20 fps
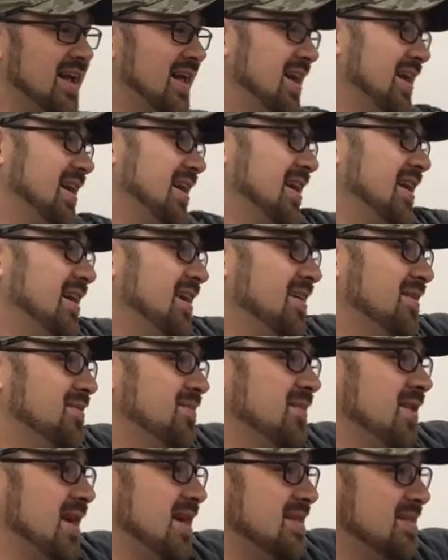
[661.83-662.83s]
Um,
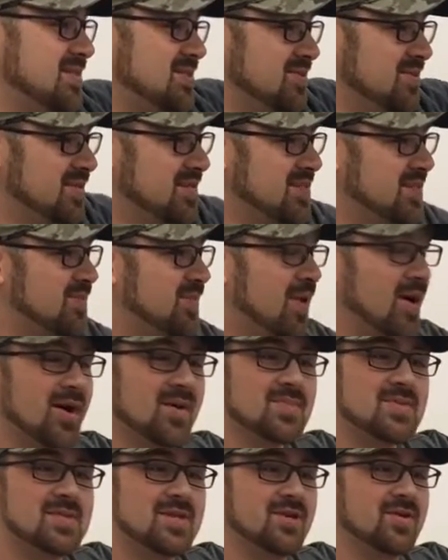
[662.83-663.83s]
as soon as he
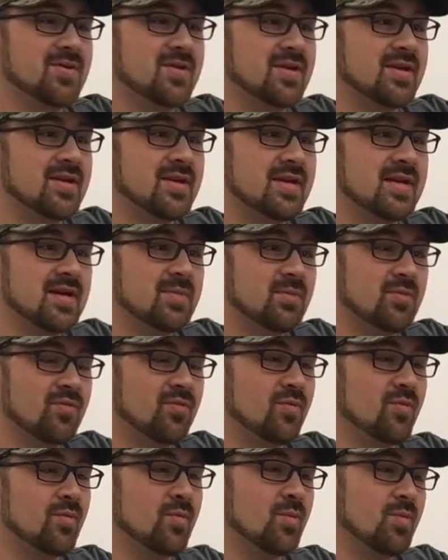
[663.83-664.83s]
pops out,
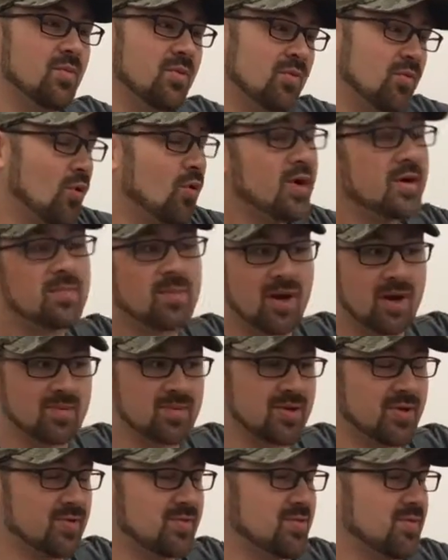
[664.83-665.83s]
before he
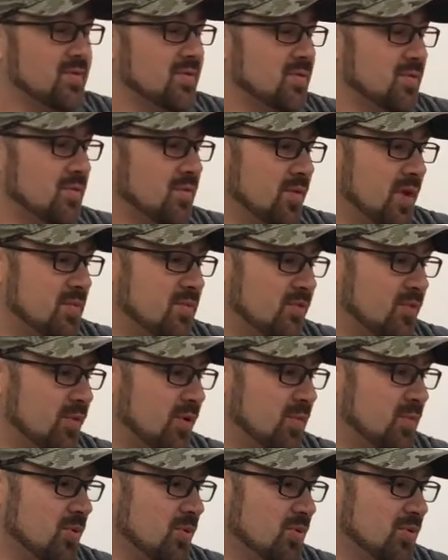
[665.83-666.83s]
popped out, right
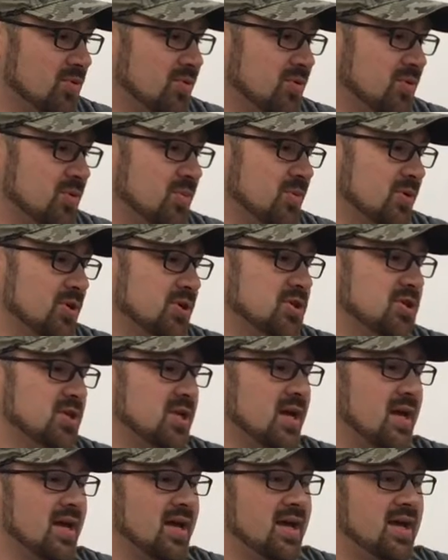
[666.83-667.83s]
before he broke through the bush,
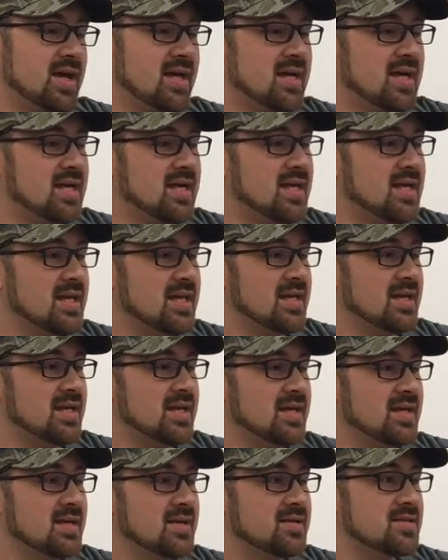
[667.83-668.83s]

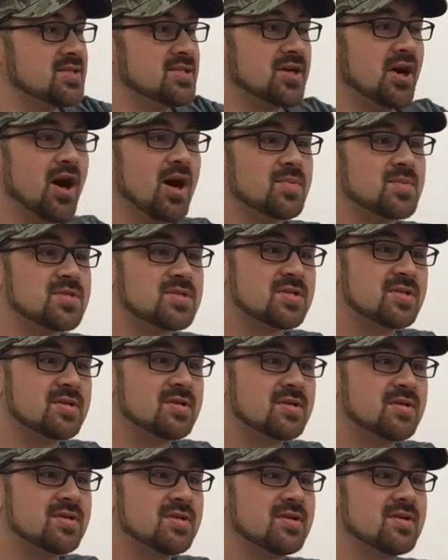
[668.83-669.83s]
he stops.
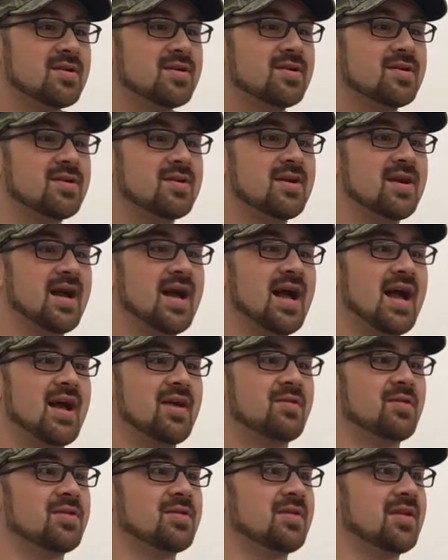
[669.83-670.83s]

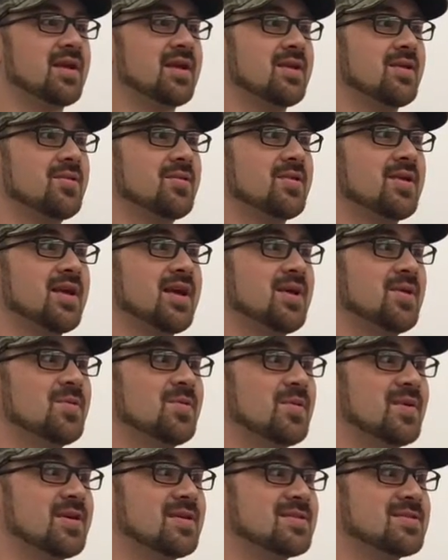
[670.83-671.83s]
And we're like, okay,
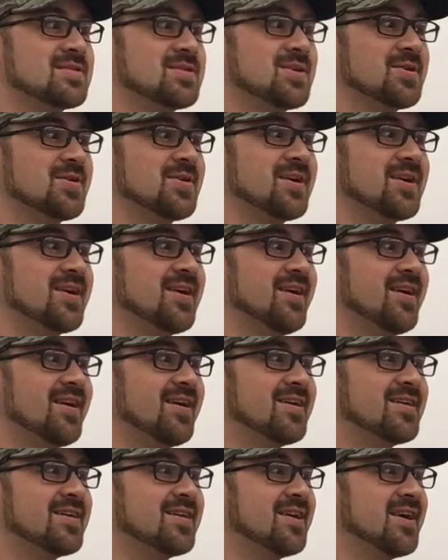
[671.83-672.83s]
what's going
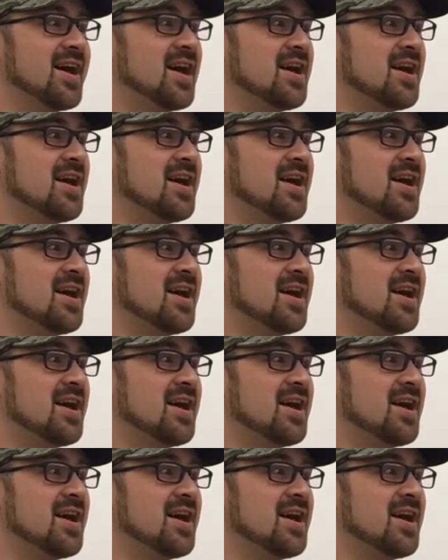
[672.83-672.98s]
on?